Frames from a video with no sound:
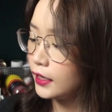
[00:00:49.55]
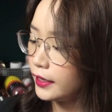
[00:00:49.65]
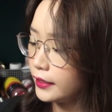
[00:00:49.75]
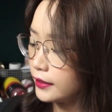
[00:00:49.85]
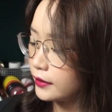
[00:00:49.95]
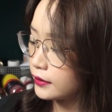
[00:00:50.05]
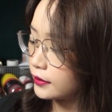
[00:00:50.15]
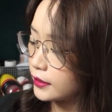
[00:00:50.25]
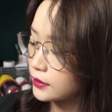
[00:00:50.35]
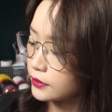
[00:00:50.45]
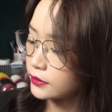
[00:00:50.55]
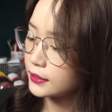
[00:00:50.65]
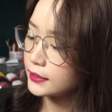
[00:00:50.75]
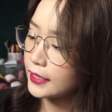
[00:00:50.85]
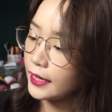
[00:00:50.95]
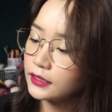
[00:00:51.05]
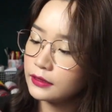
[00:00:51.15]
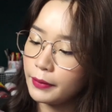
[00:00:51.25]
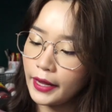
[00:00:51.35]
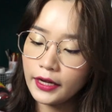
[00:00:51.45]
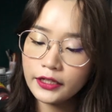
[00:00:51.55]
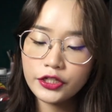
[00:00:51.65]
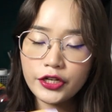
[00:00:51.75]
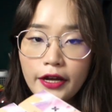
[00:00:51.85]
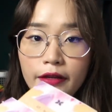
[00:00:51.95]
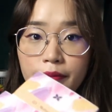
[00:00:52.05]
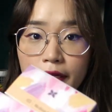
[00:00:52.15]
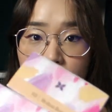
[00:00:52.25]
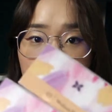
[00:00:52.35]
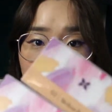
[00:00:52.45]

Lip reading: and then there's also sand beige and medium